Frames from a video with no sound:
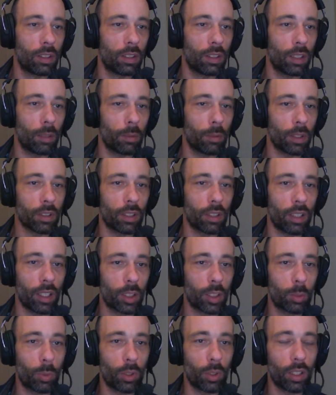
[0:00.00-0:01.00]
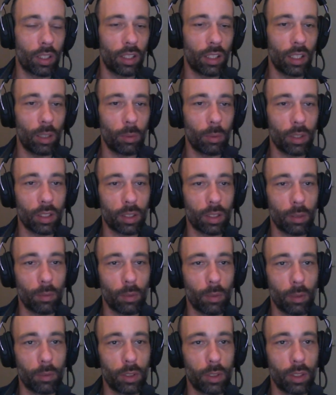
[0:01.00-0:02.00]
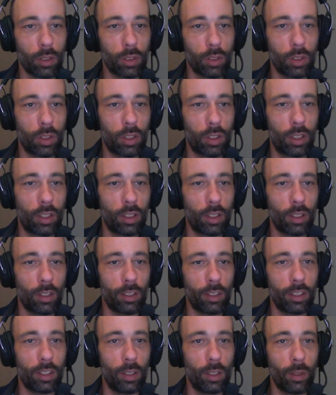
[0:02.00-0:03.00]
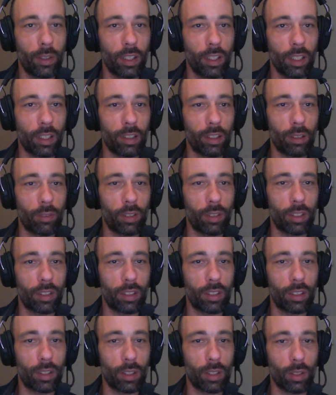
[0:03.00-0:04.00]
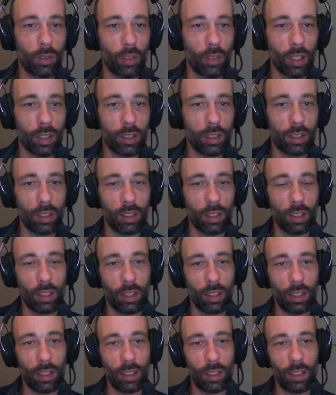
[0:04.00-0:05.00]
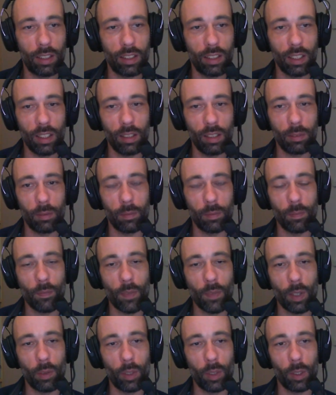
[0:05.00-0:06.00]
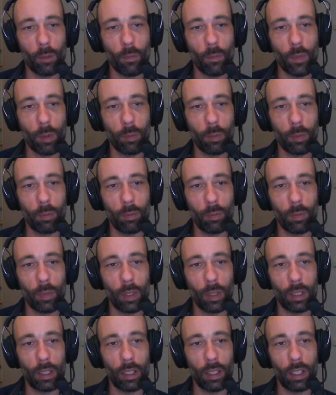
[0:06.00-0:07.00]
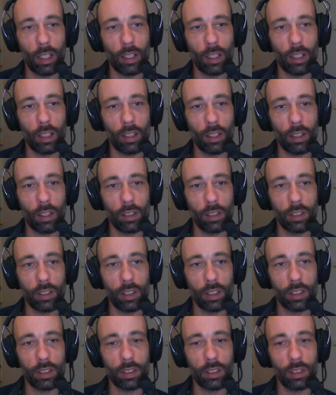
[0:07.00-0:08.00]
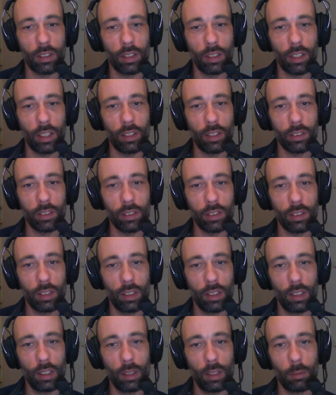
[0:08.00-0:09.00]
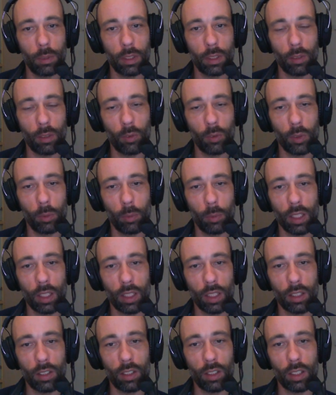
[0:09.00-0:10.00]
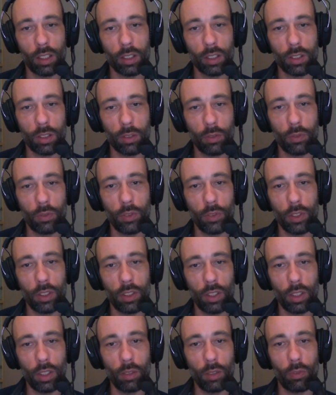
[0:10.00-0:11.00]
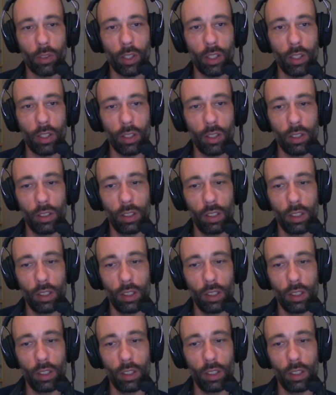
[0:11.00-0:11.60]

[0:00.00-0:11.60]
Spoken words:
I'm not gonna export it now because I'm still looking at if this is the correct thing. I will alter it later on, but I will make it an SVG file.